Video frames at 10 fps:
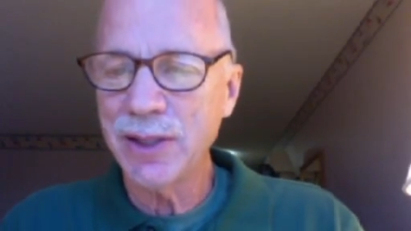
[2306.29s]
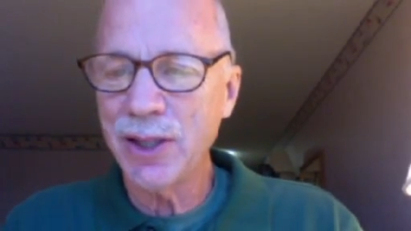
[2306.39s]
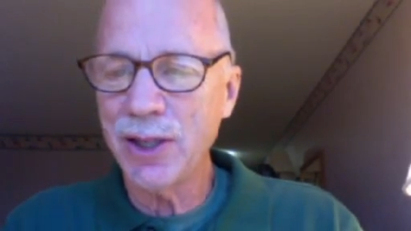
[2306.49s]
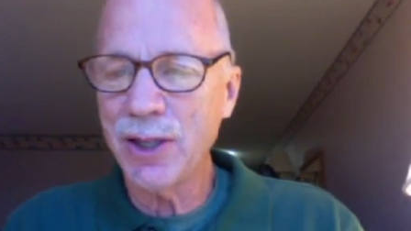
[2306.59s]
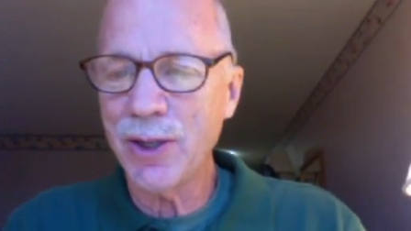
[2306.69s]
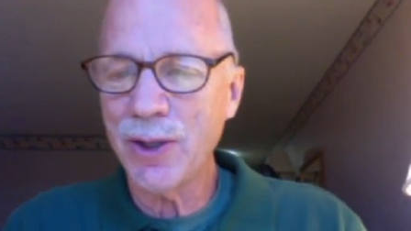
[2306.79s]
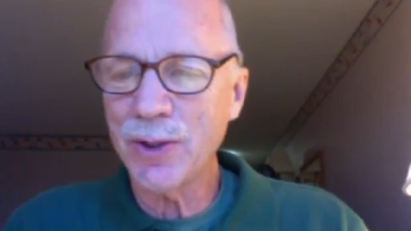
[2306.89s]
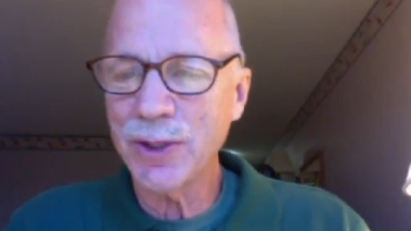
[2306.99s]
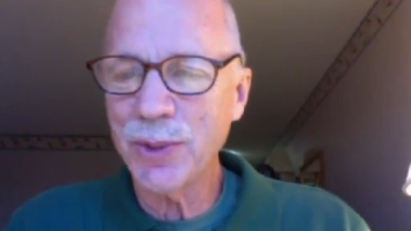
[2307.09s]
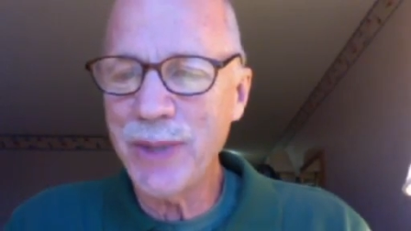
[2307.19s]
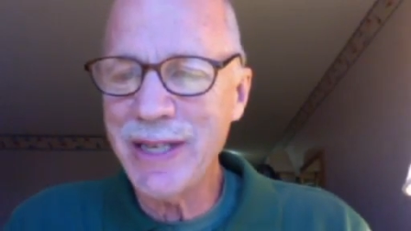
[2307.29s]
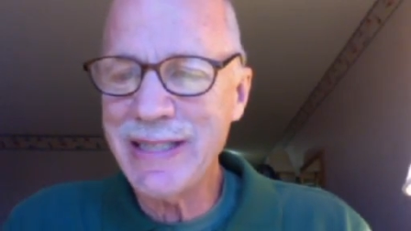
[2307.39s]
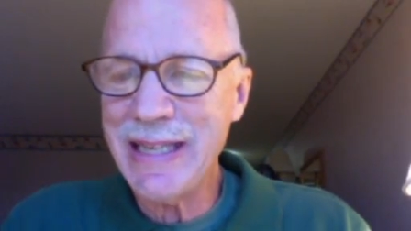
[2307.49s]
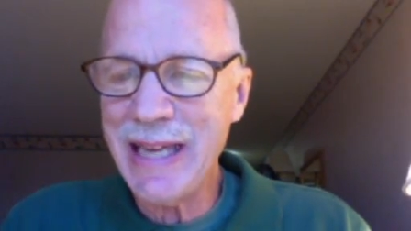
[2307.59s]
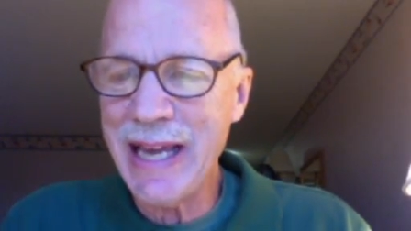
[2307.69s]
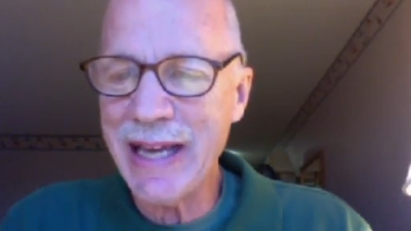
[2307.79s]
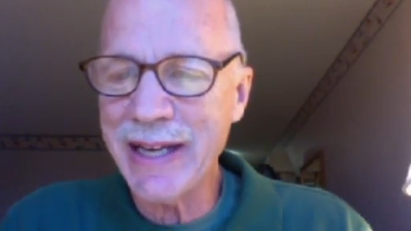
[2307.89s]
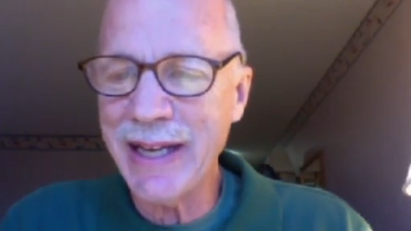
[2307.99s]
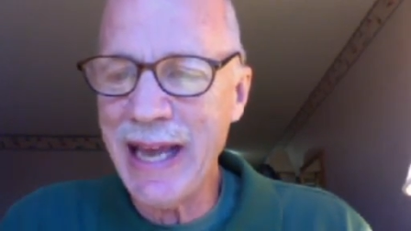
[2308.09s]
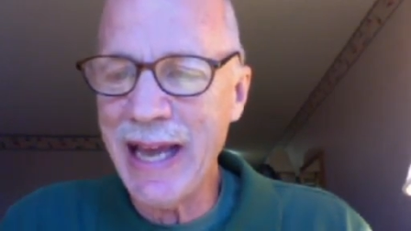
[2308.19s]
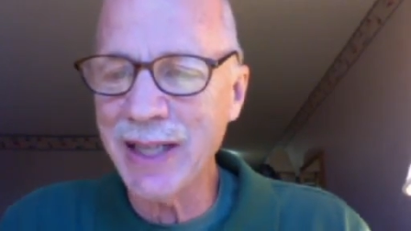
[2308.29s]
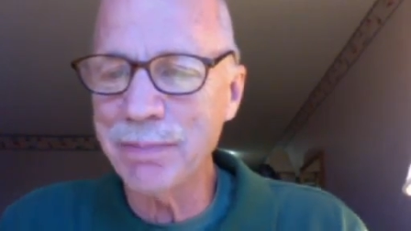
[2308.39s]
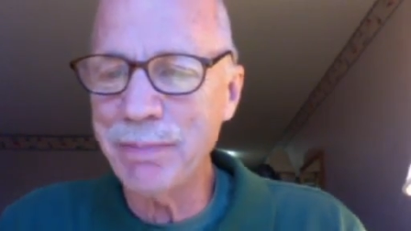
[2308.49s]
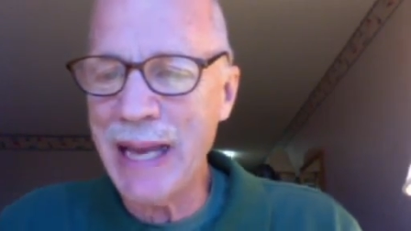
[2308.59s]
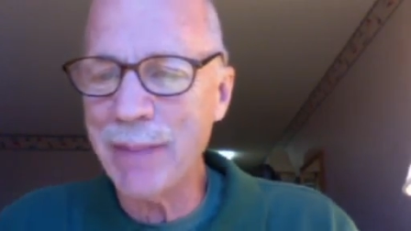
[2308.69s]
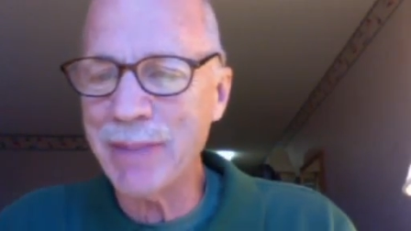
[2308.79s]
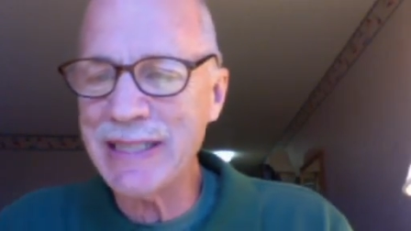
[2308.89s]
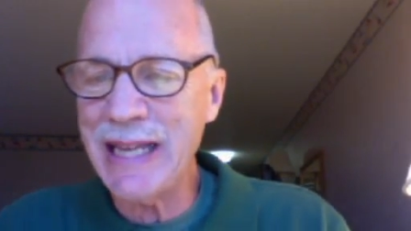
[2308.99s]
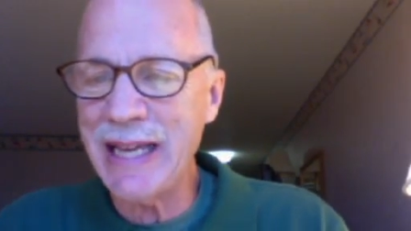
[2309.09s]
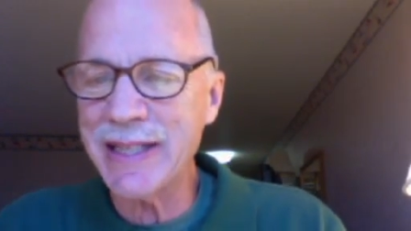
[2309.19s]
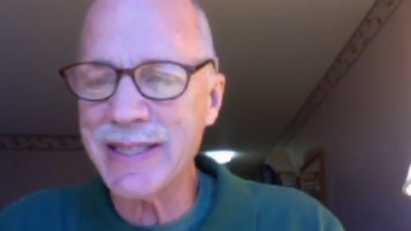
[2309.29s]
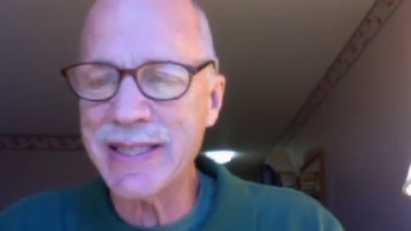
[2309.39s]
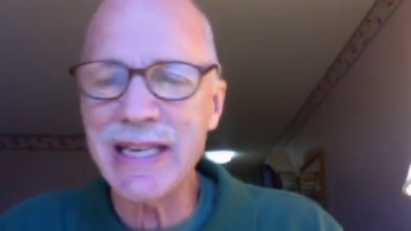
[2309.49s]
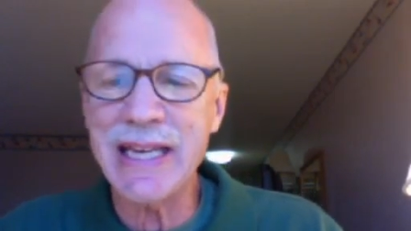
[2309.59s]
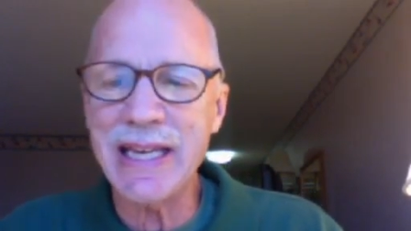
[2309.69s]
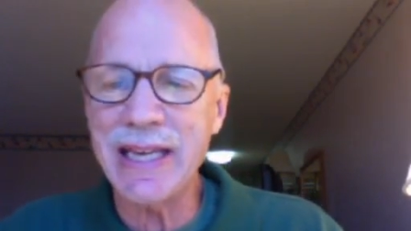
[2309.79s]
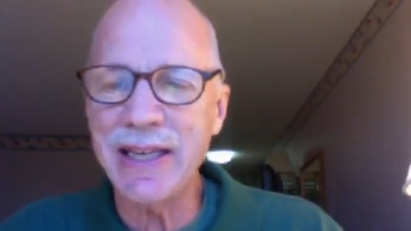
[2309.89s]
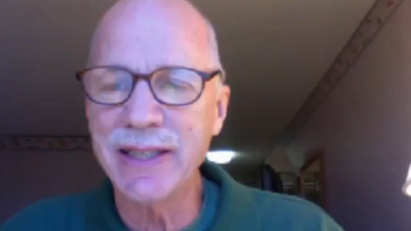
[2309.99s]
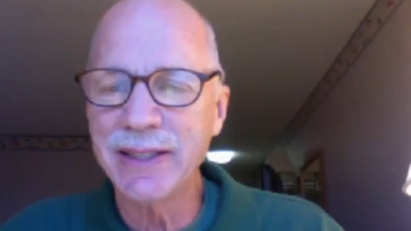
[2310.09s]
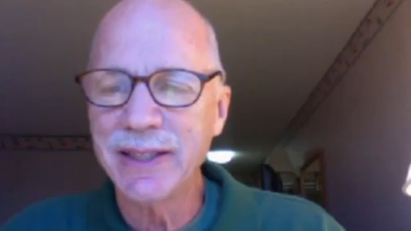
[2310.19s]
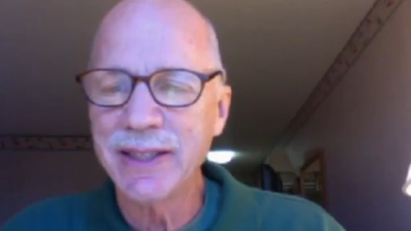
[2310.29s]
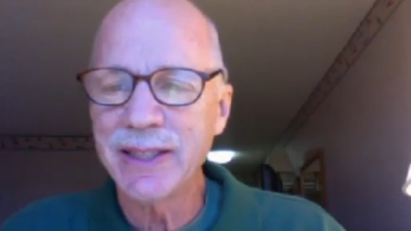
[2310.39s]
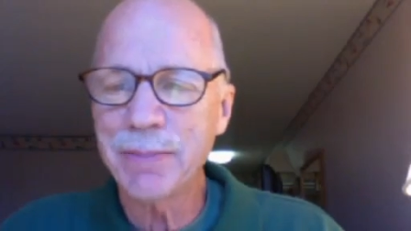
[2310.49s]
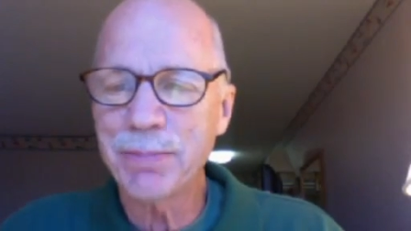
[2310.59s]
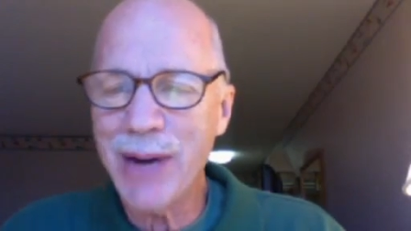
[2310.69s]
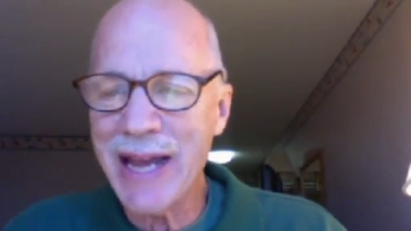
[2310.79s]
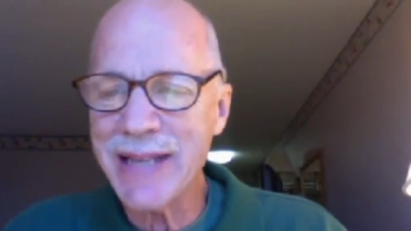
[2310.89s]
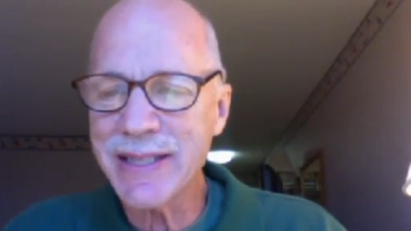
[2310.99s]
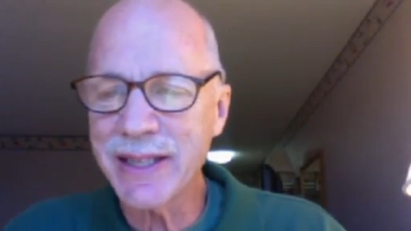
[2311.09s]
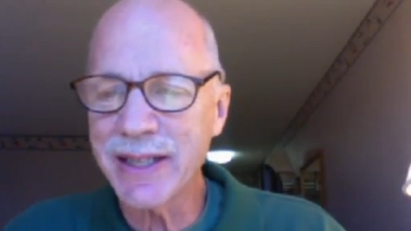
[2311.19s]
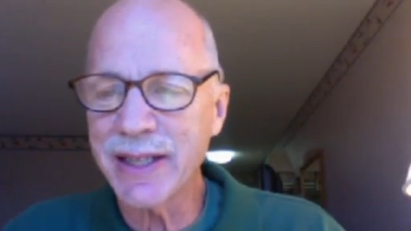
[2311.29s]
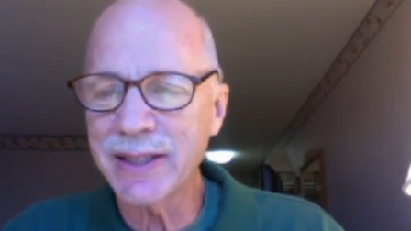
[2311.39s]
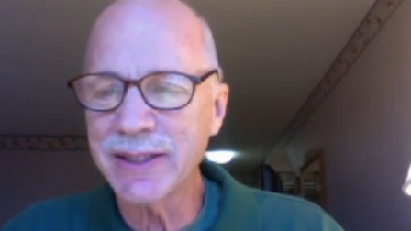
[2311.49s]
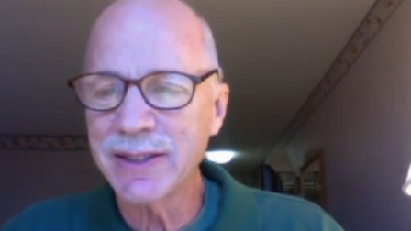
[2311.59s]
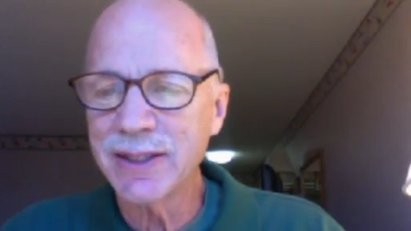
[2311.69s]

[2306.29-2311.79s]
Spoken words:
Oh, Louisiana, Alabama, Tennessee, Nebraska,